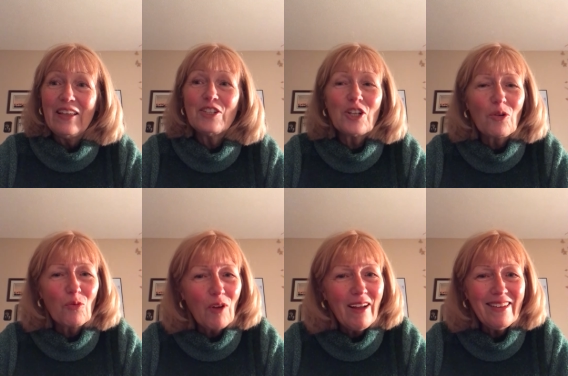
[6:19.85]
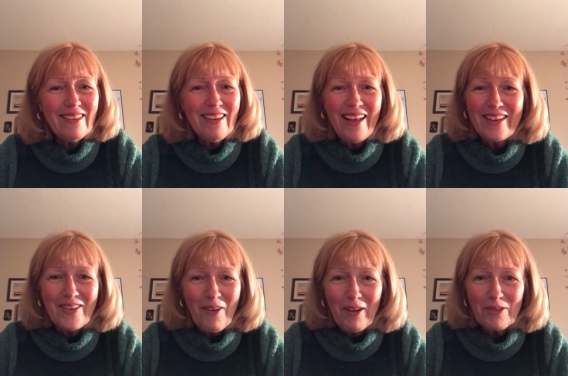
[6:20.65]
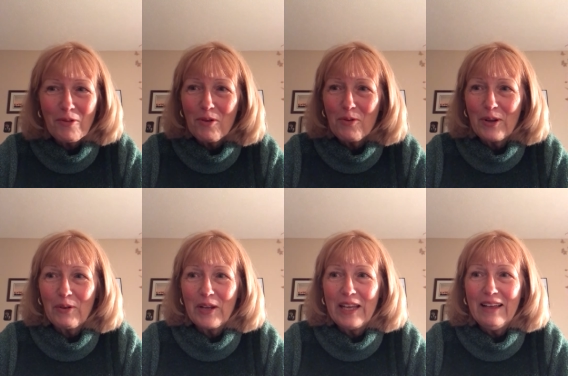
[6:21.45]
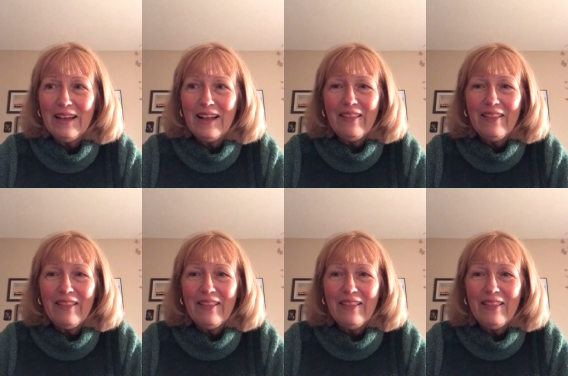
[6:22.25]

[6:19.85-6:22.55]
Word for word: They shall run and not grow weary.